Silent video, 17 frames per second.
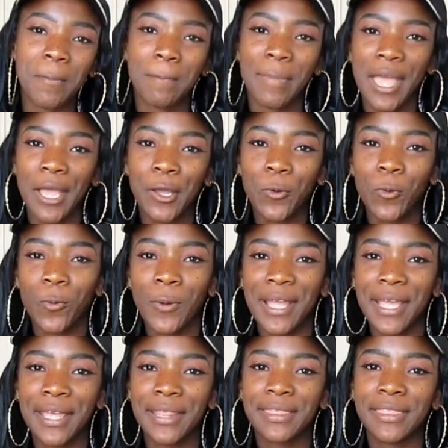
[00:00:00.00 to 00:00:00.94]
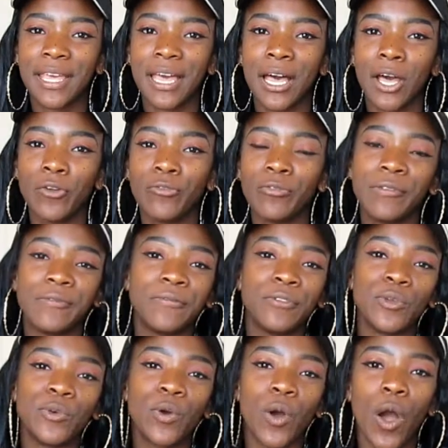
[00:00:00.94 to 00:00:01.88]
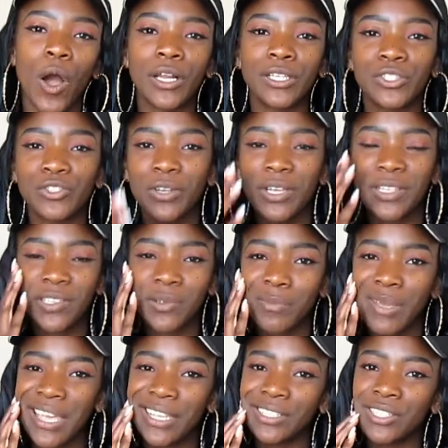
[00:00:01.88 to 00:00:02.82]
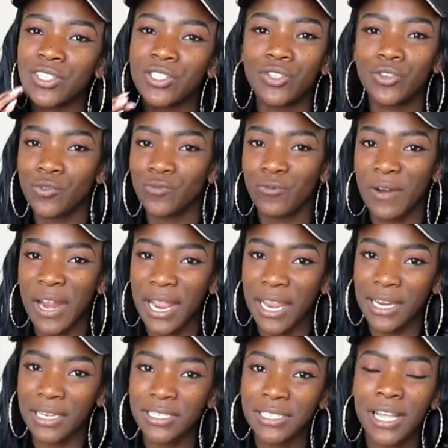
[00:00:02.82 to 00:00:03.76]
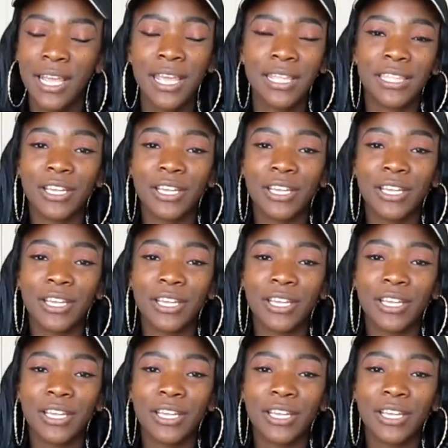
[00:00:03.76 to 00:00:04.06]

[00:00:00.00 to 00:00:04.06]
back with a review on Tresemme's new range, the